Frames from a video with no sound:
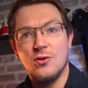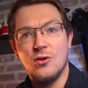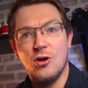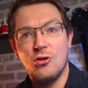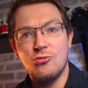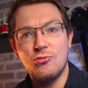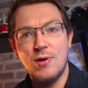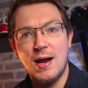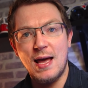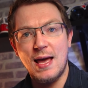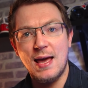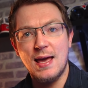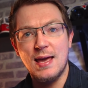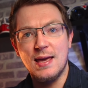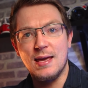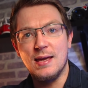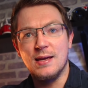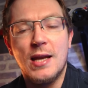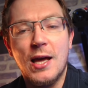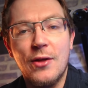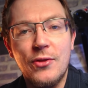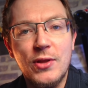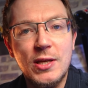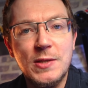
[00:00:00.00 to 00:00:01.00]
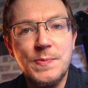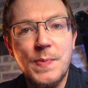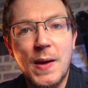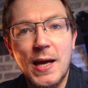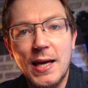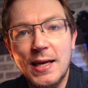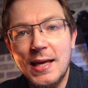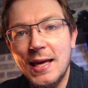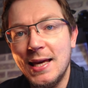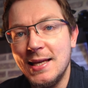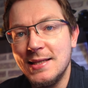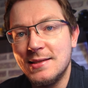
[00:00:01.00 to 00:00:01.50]
Hooray! Now this
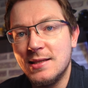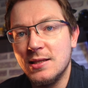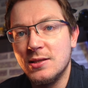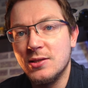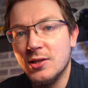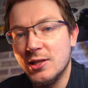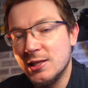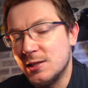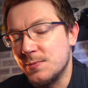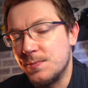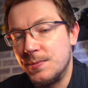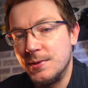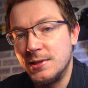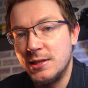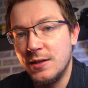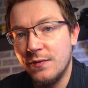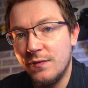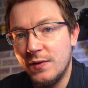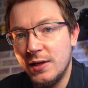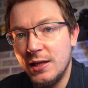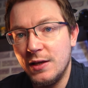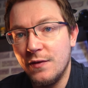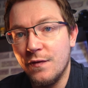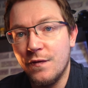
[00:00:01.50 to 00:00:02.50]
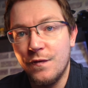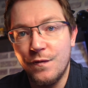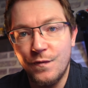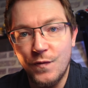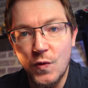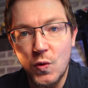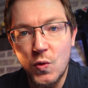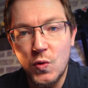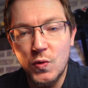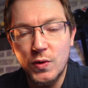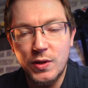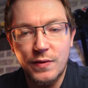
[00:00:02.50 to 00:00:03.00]
pack is designed specifically
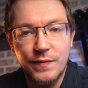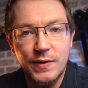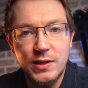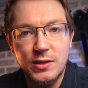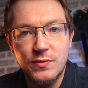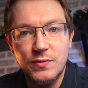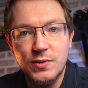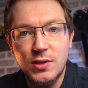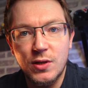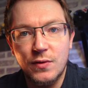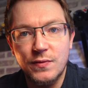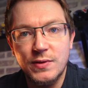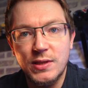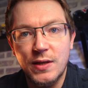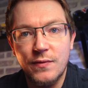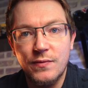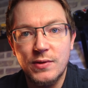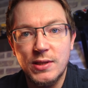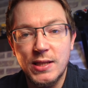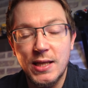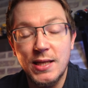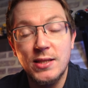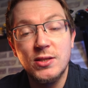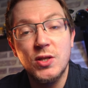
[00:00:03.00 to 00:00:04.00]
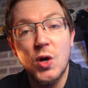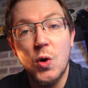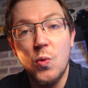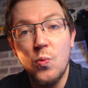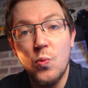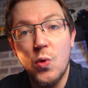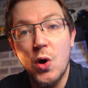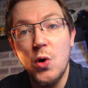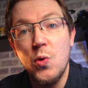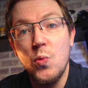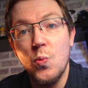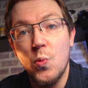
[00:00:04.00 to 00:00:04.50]
for DaVinci Resolve 17, so it
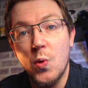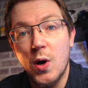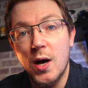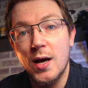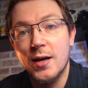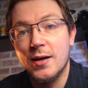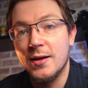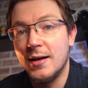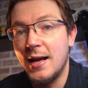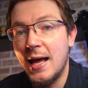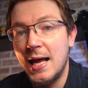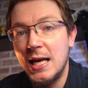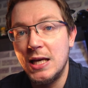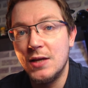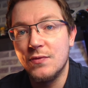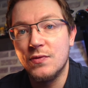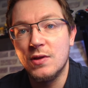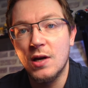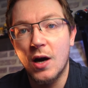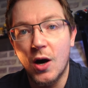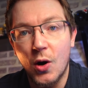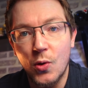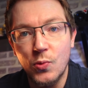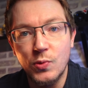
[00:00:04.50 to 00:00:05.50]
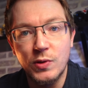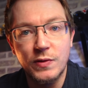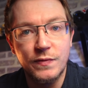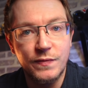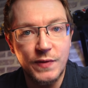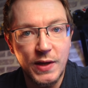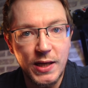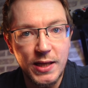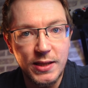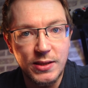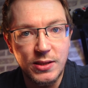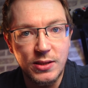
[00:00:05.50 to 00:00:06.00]
won't work on any of the older
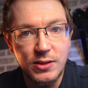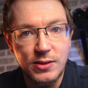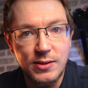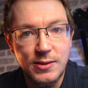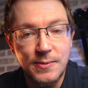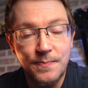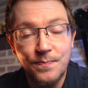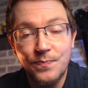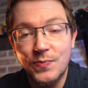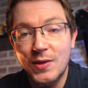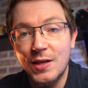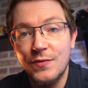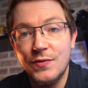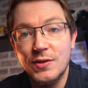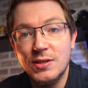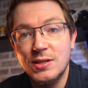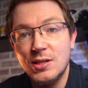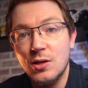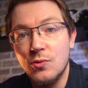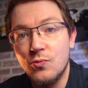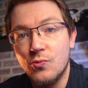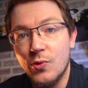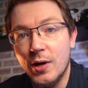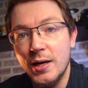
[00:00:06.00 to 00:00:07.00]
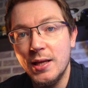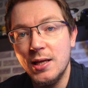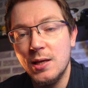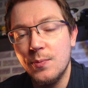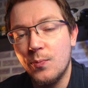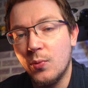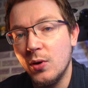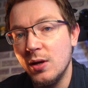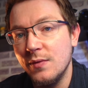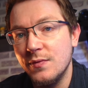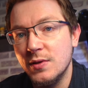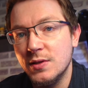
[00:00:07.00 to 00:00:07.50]
versions. If you're still running a
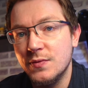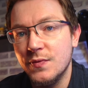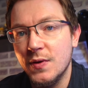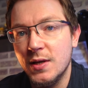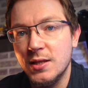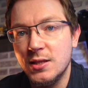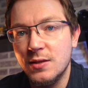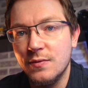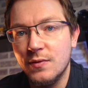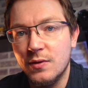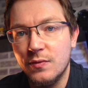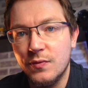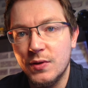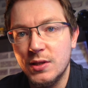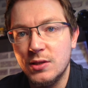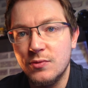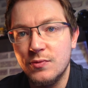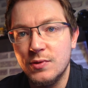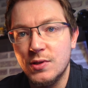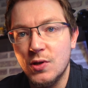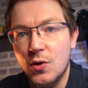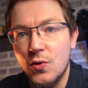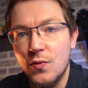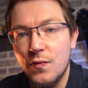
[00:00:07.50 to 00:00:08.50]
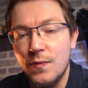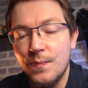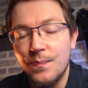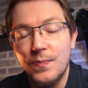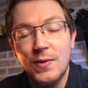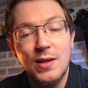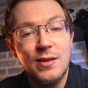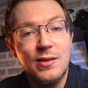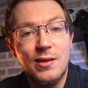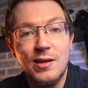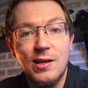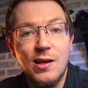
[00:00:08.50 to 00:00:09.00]
previous version of DaVinci Resolve,
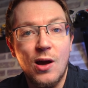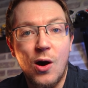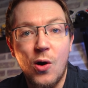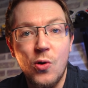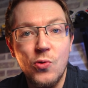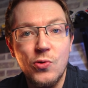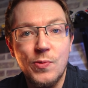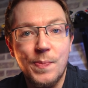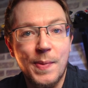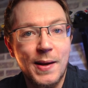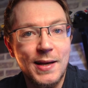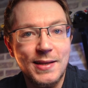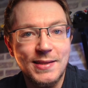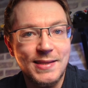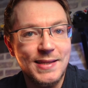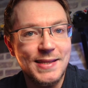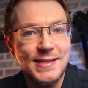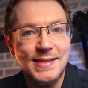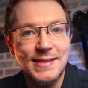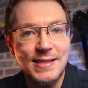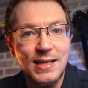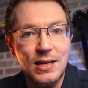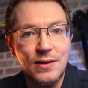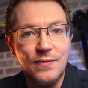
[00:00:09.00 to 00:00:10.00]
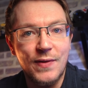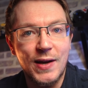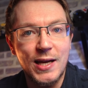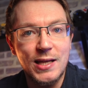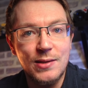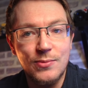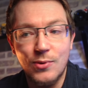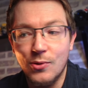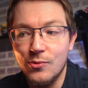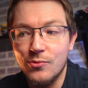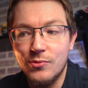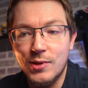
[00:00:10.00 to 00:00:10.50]
the old packs are still
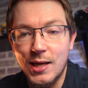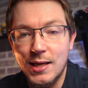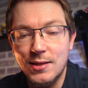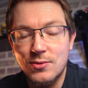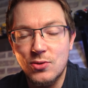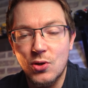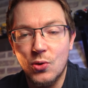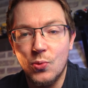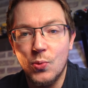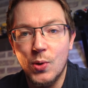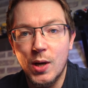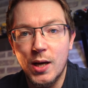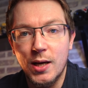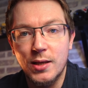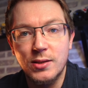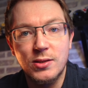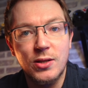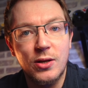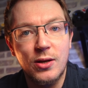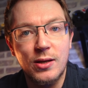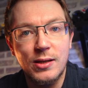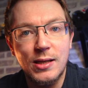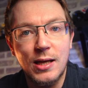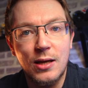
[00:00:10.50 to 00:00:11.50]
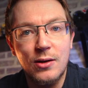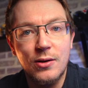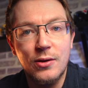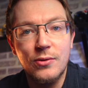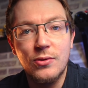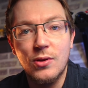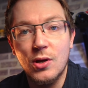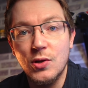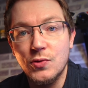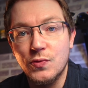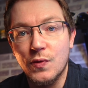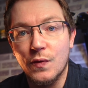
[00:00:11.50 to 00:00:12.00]
available, they still work, so you can
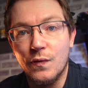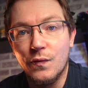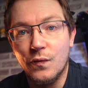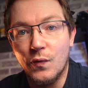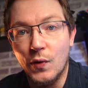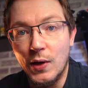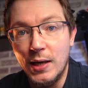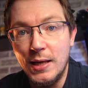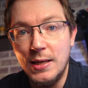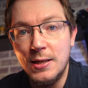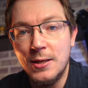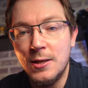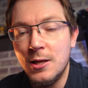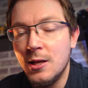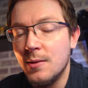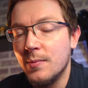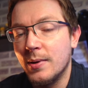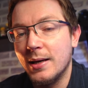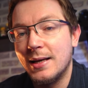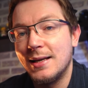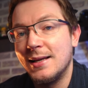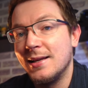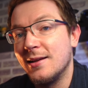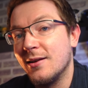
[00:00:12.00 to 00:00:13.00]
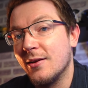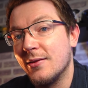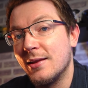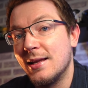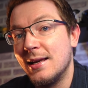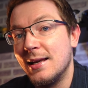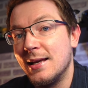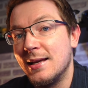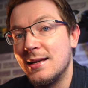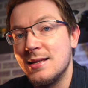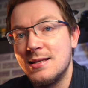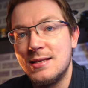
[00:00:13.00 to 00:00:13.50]
download those for free by clicking on
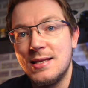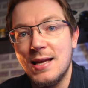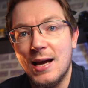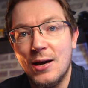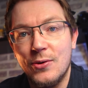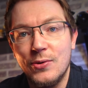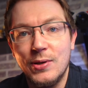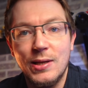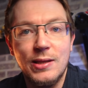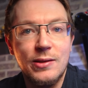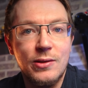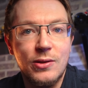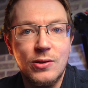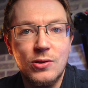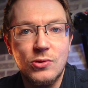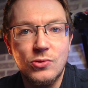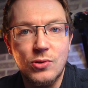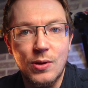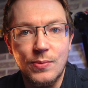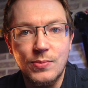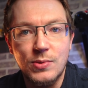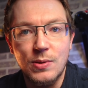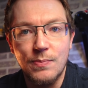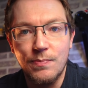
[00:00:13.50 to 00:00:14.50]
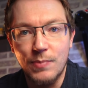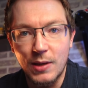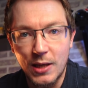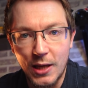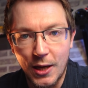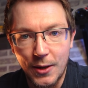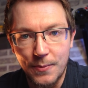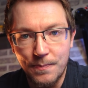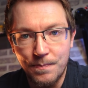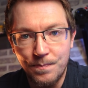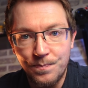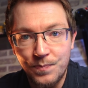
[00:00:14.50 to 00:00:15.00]
the link down in the description
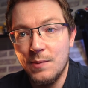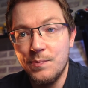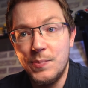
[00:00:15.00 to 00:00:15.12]
below.